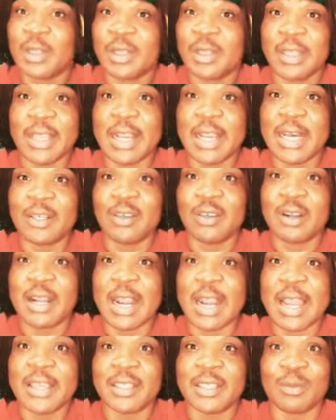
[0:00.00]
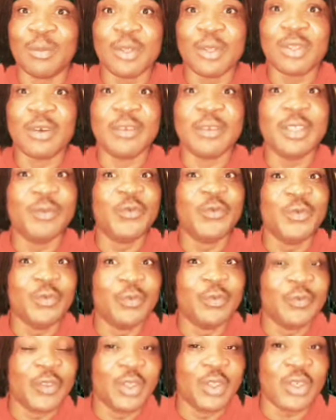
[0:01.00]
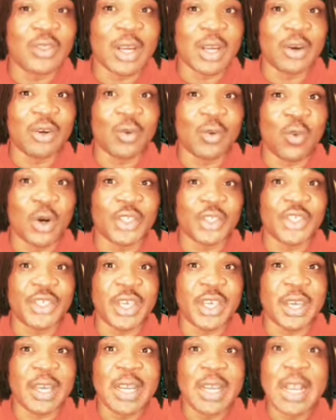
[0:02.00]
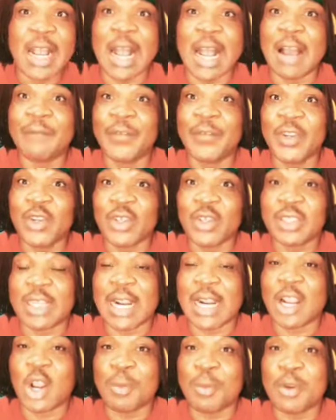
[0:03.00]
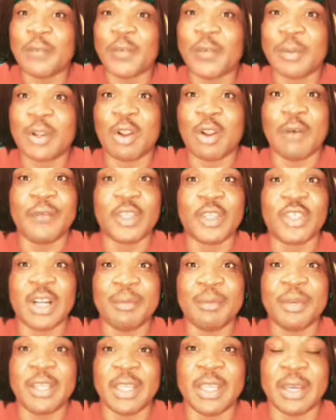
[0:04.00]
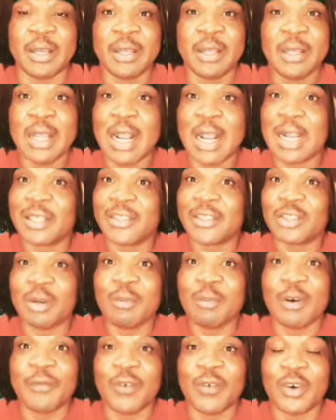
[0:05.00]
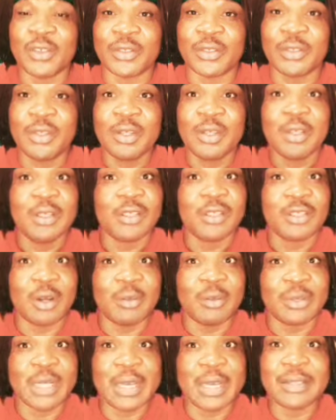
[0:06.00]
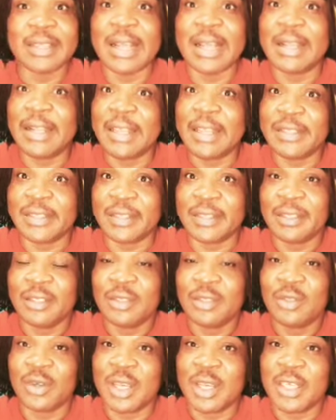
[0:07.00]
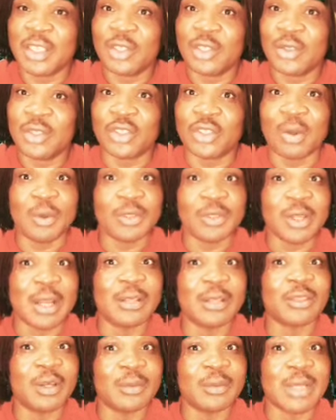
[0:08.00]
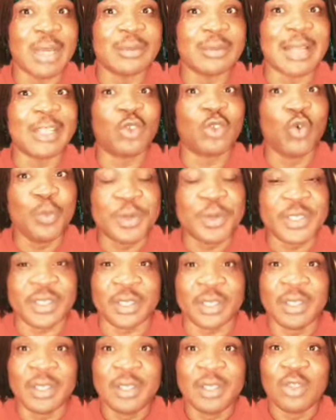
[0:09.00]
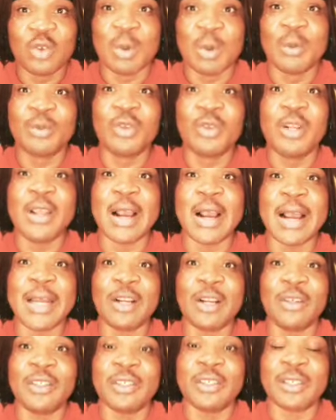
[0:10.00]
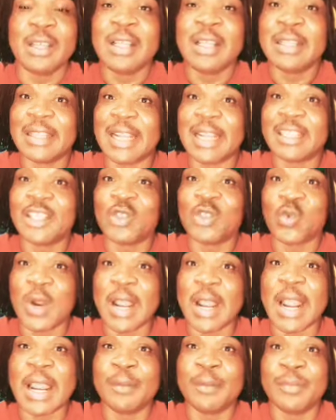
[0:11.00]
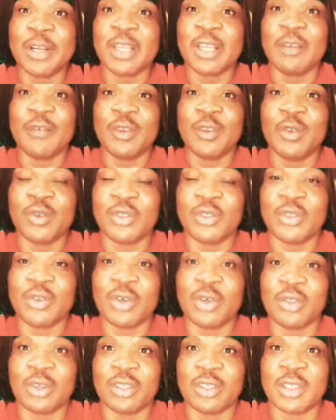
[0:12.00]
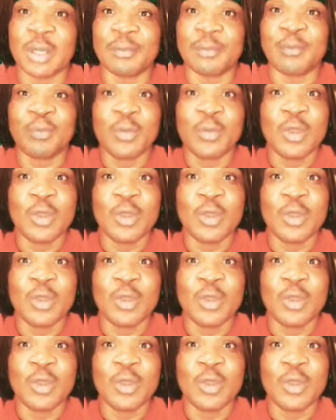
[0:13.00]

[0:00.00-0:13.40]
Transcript: They are not lies. Most of the videos you're going to watch here are videos that are coming from the conventional media, and some of us sometimes are lazy to get into it. Some of us sometimes are too busy to be able to lay our hand on this. That is why I bring the videos to your doorstep.